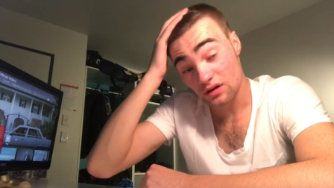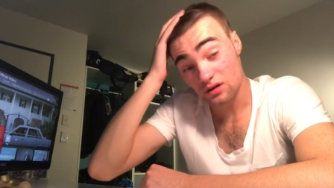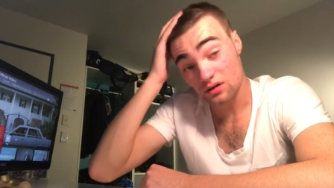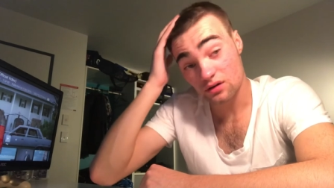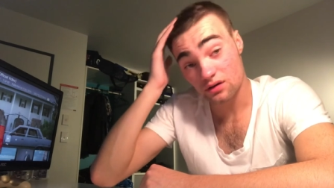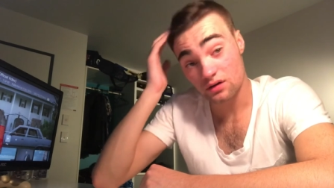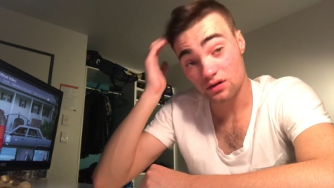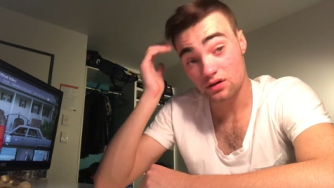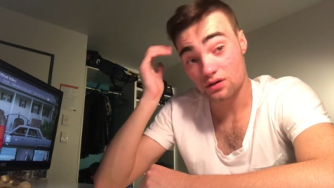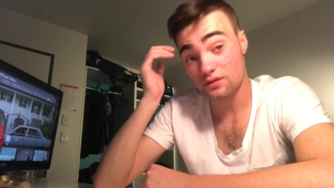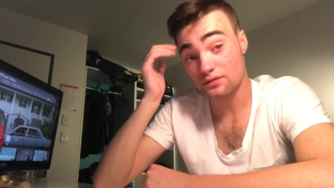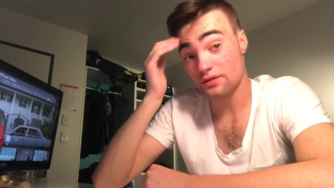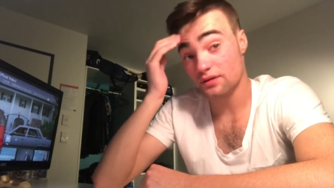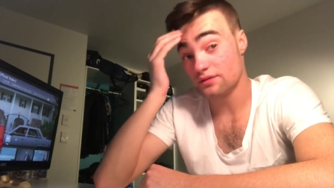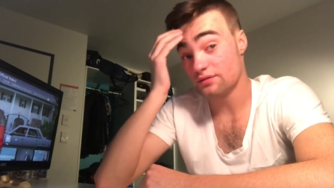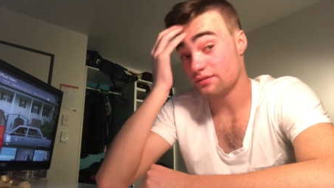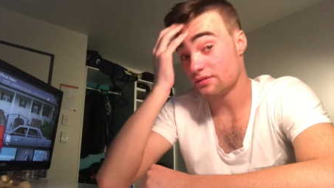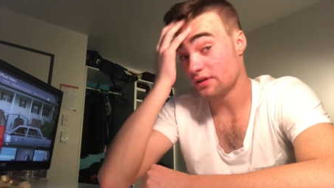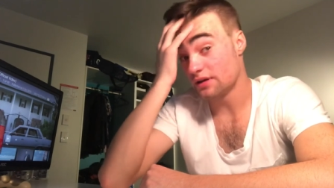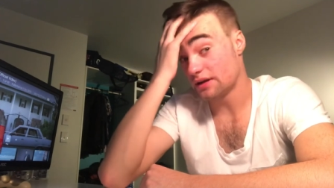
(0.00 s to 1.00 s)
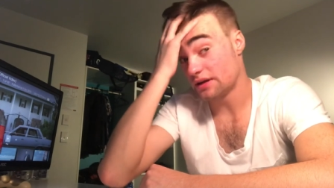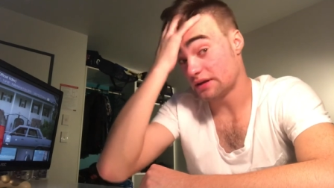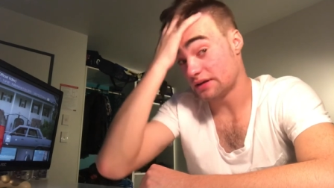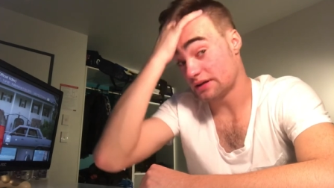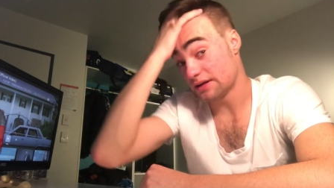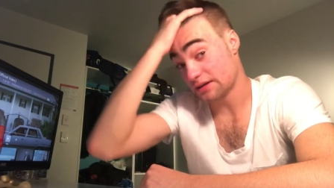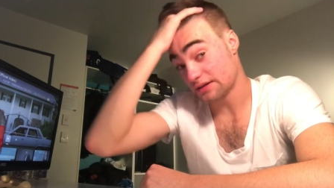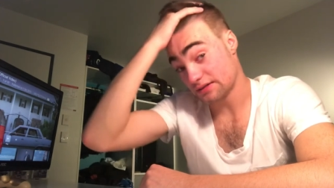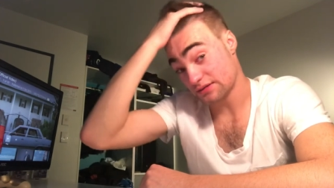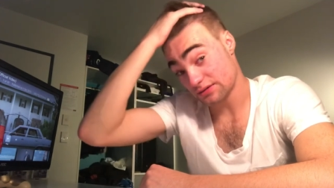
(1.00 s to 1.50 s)
Ha ha, very funny.
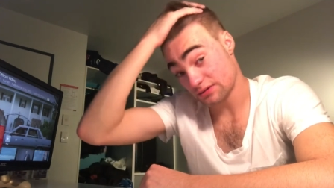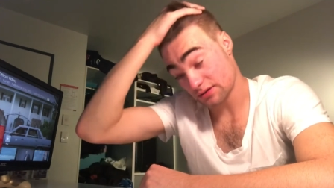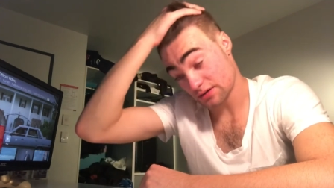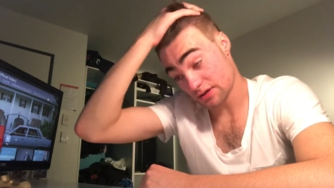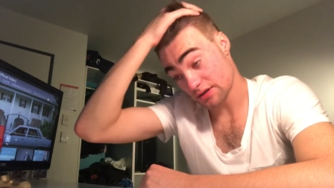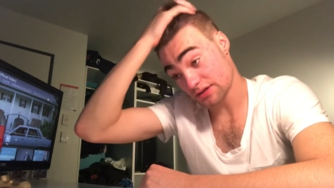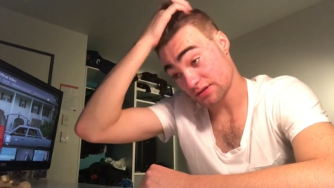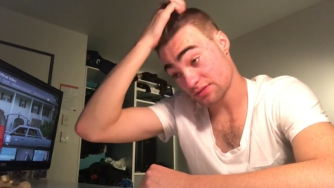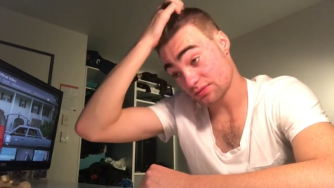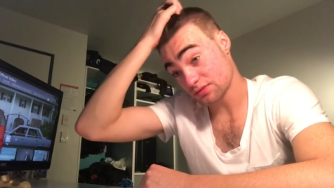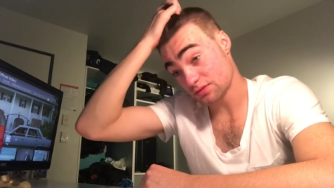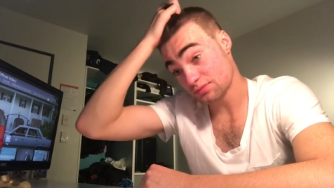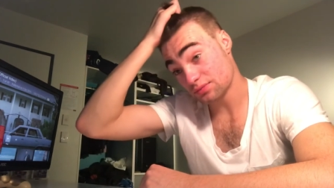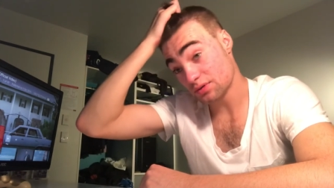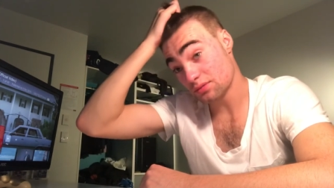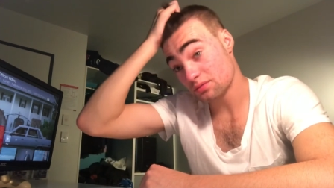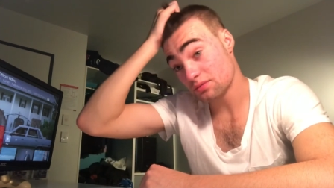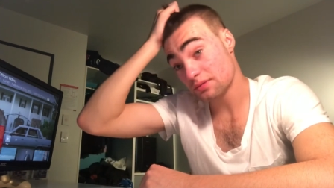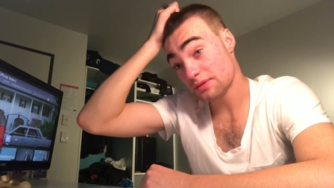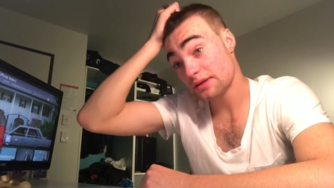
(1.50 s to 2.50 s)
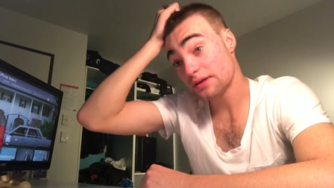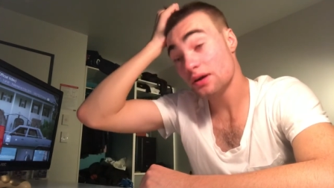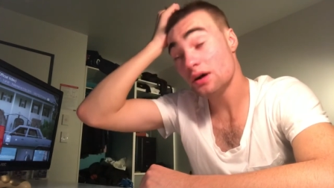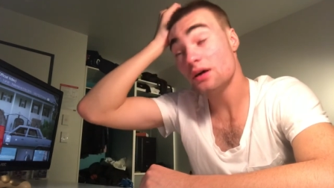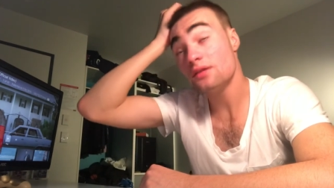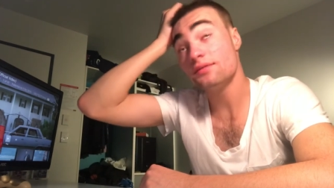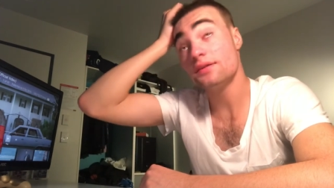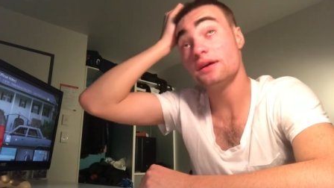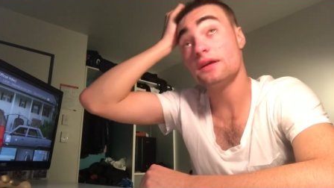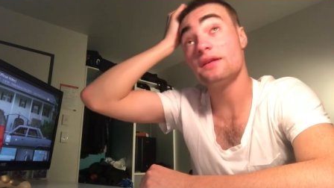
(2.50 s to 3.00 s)
Yes, you guys will probably be
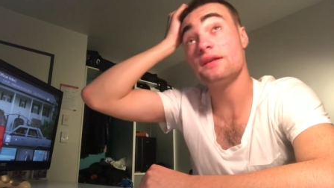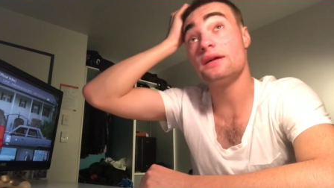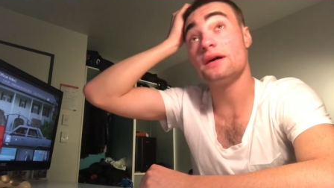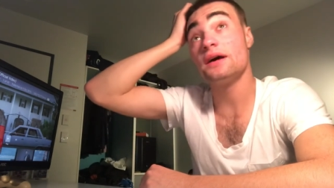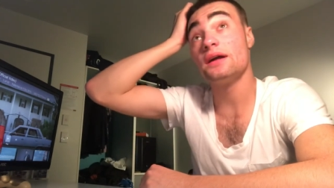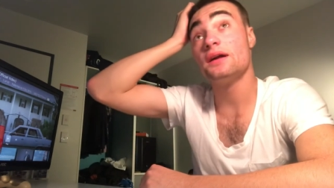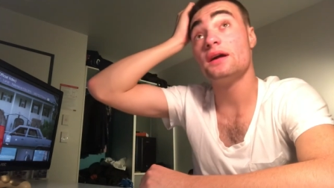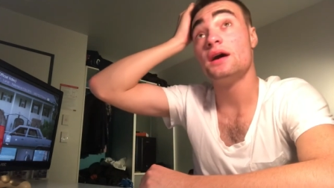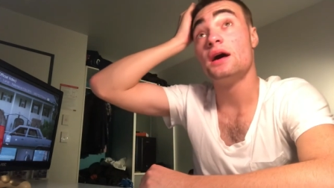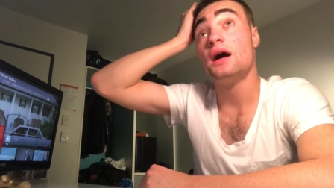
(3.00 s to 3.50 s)
laughing at that.